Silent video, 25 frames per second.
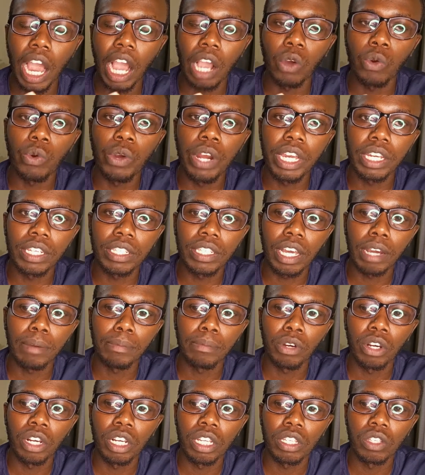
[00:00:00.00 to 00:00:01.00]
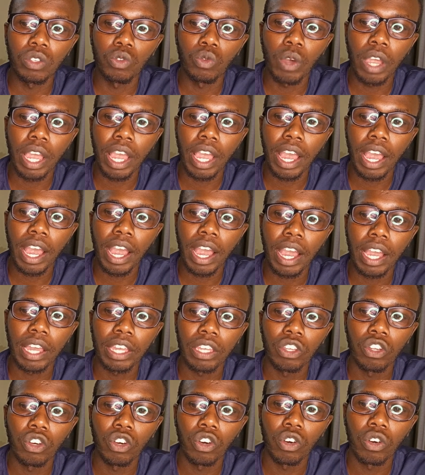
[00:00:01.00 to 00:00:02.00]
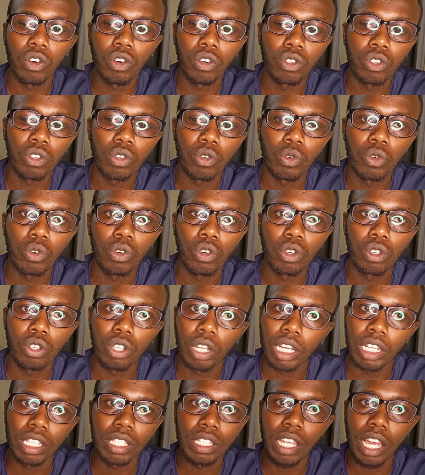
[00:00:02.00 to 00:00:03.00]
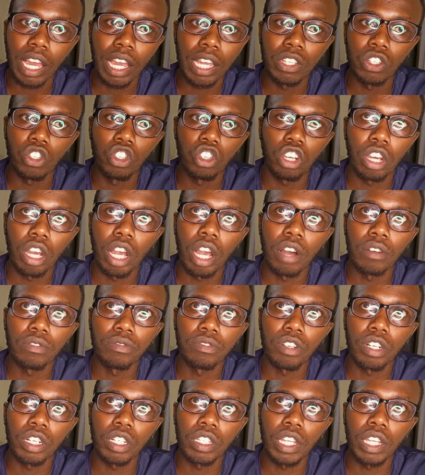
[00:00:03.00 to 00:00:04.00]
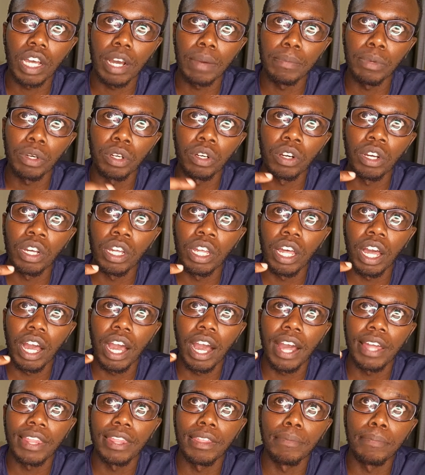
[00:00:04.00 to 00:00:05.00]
A good example is where you go and search for example the